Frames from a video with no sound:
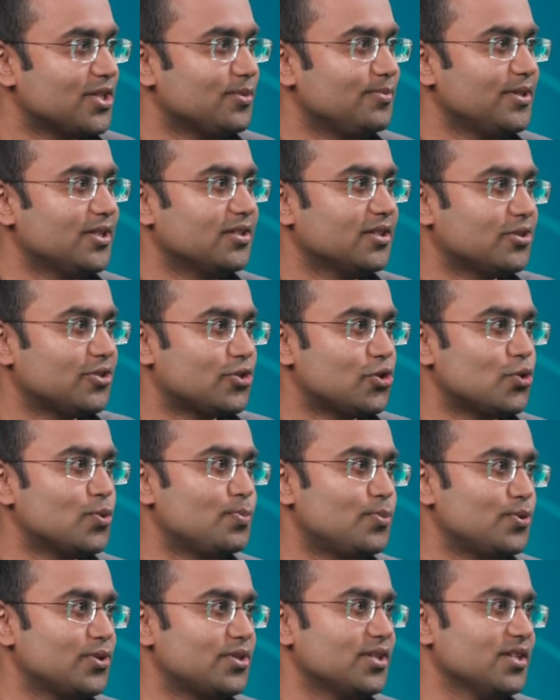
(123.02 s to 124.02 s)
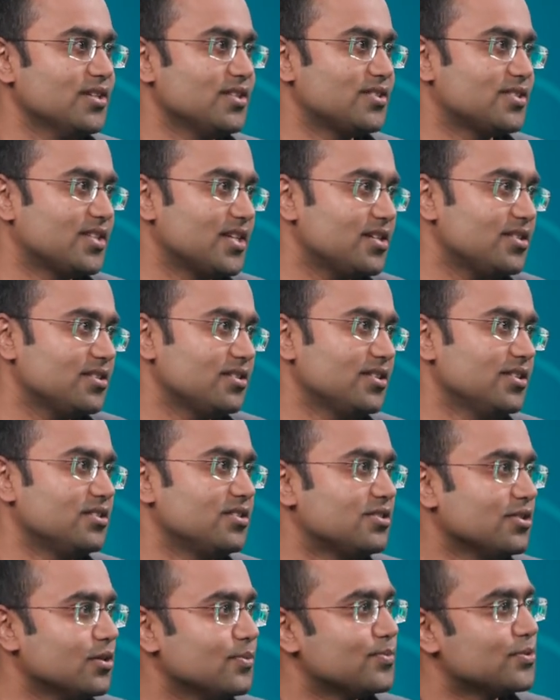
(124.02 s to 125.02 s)
DB, the throughput is set
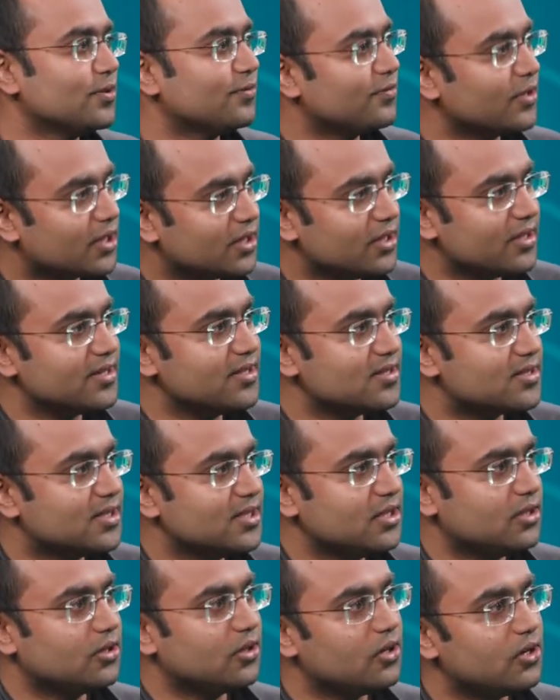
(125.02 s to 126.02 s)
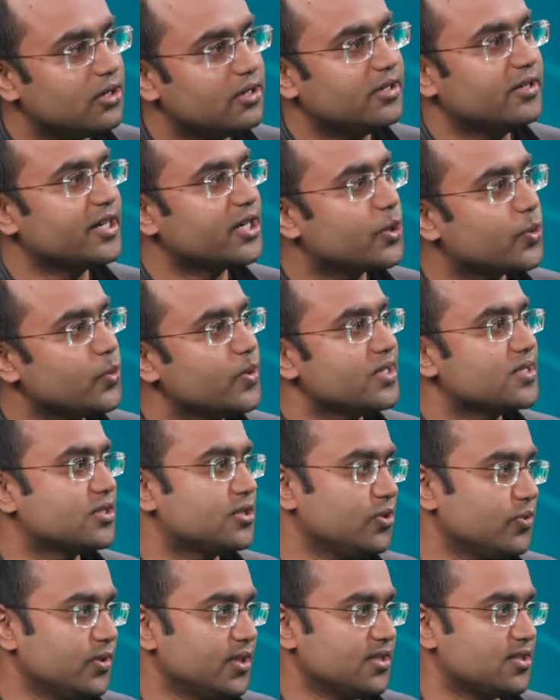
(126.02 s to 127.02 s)
in terms of a currency called
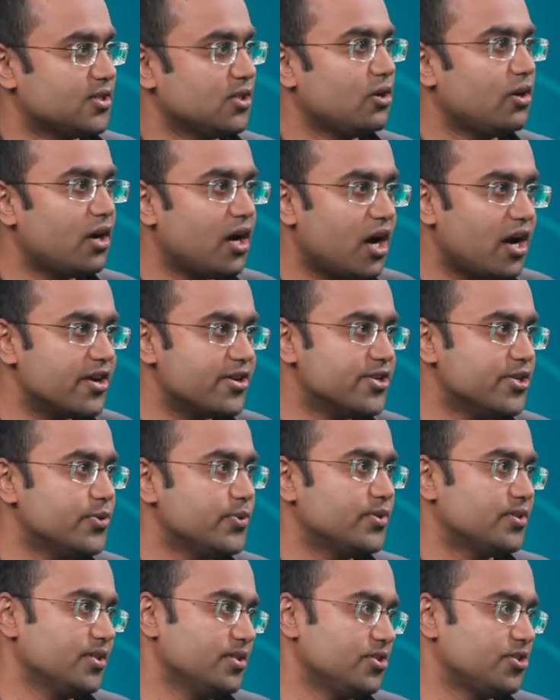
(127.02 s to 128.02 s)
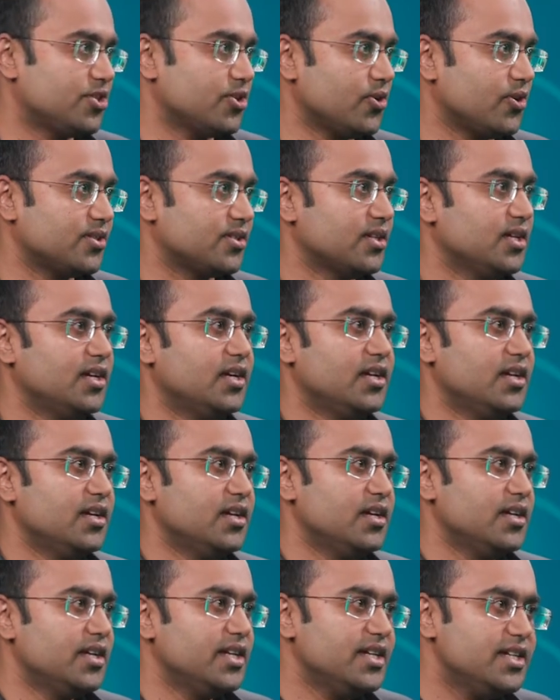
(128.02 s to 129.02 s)
request units, or RUs in short.
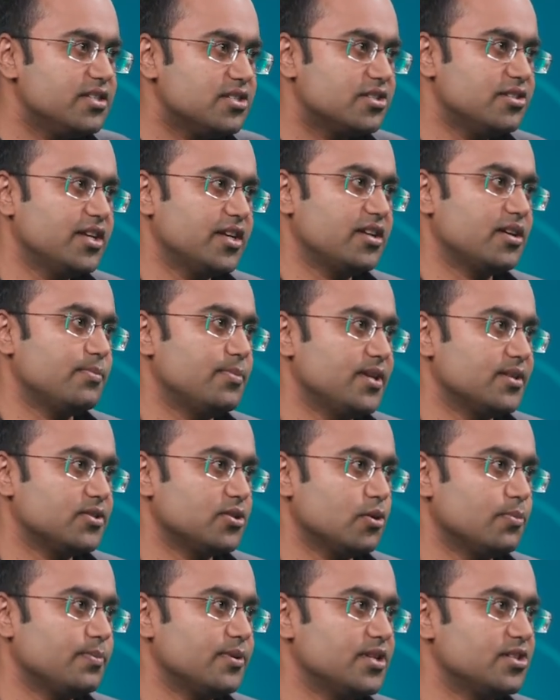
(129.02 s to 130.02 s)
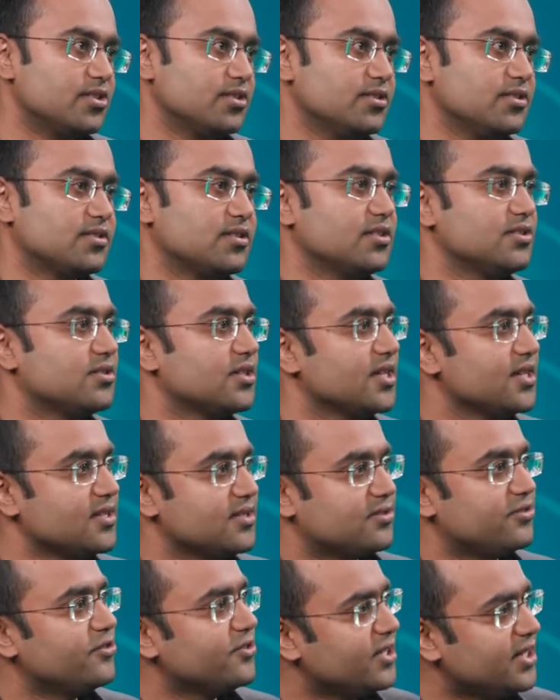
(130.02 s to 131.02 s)
Each database operation, such
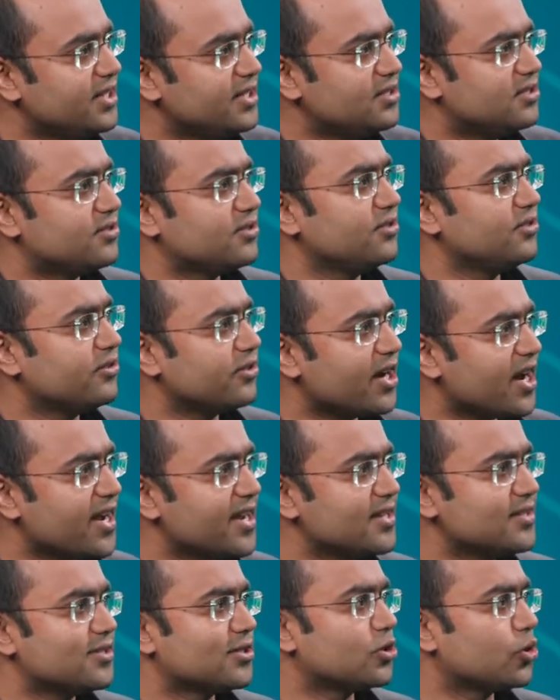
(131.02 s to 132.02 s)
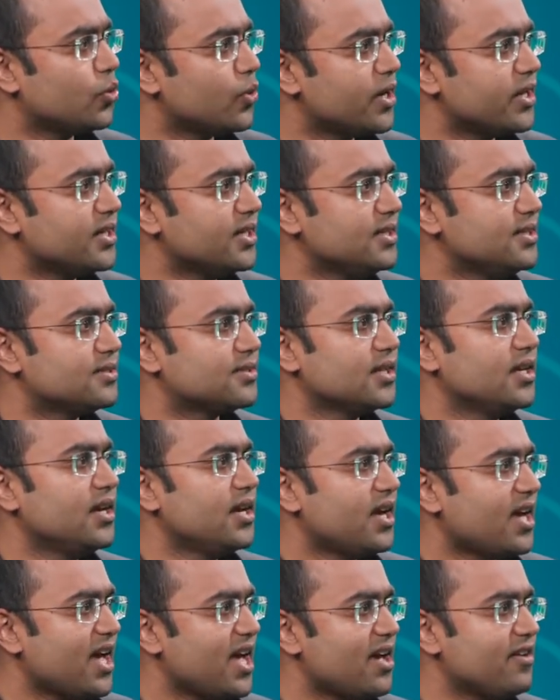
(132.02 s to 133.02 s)
as reads, writes, queries,
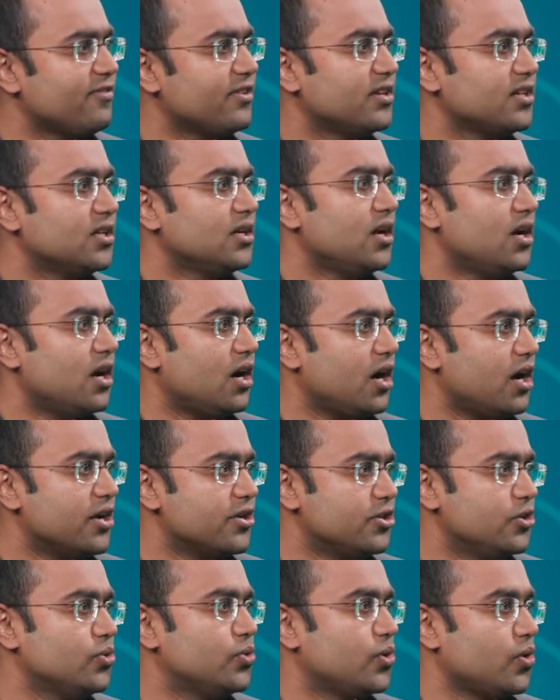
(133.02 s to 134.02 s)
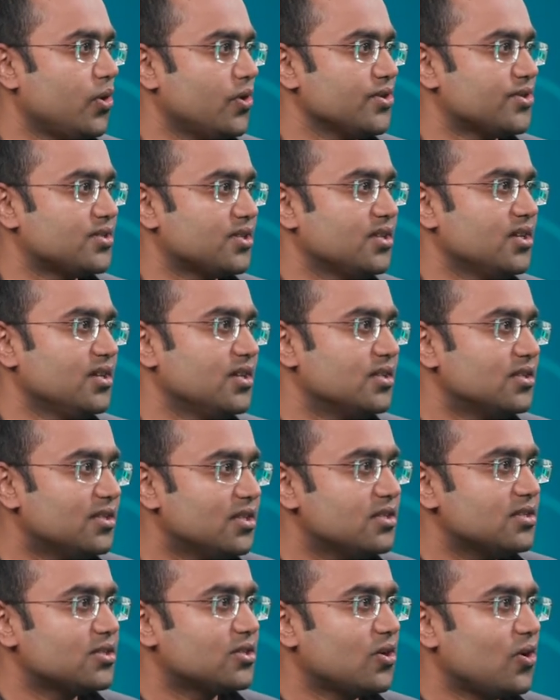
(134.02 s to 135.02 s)
have an RU cost.
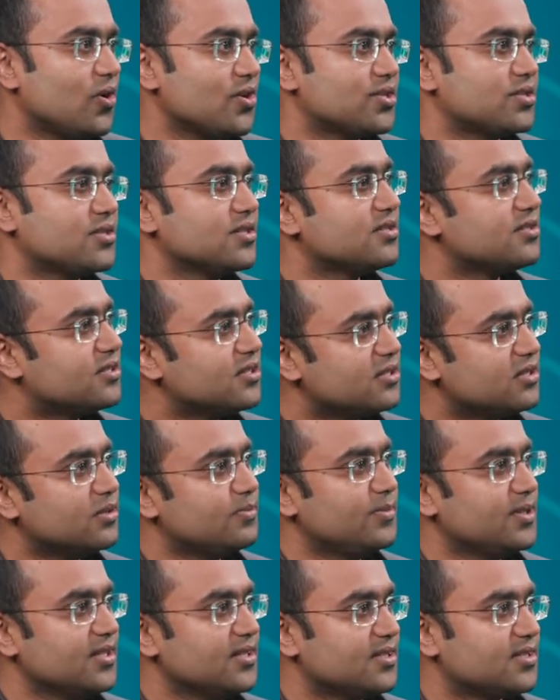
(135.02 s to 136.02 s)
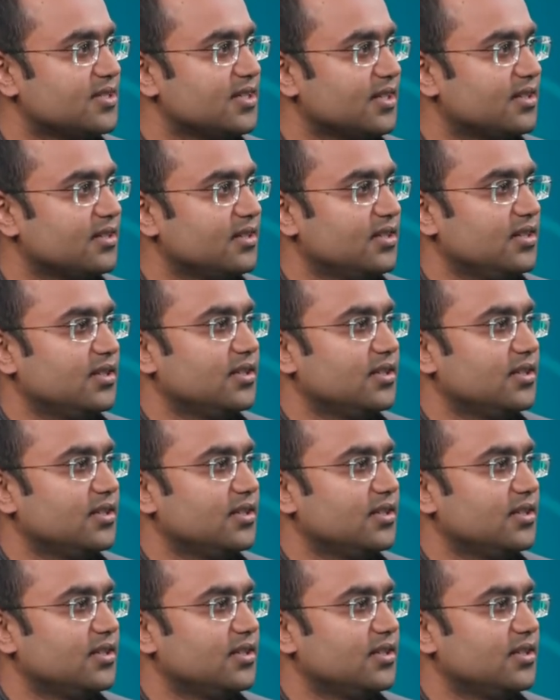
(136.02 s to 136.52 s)
This cost is deterministic.